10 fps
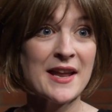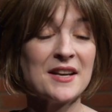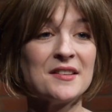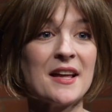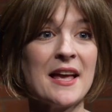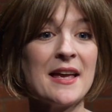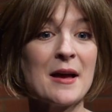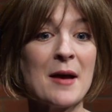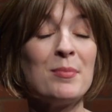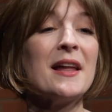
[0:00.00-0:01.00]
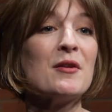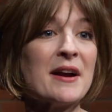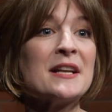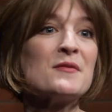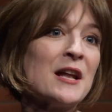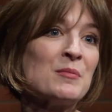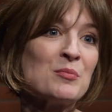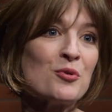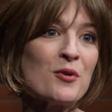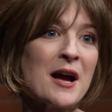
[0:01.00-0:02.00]
and it's a playwriting
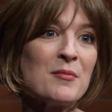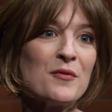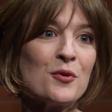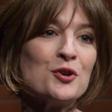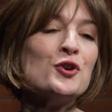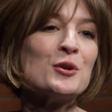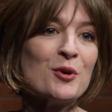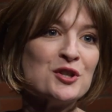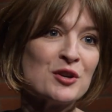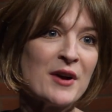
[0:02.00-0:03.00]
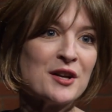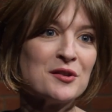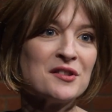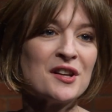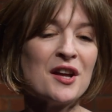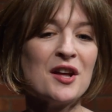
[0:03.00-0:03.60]
development programme for new and emerging writers.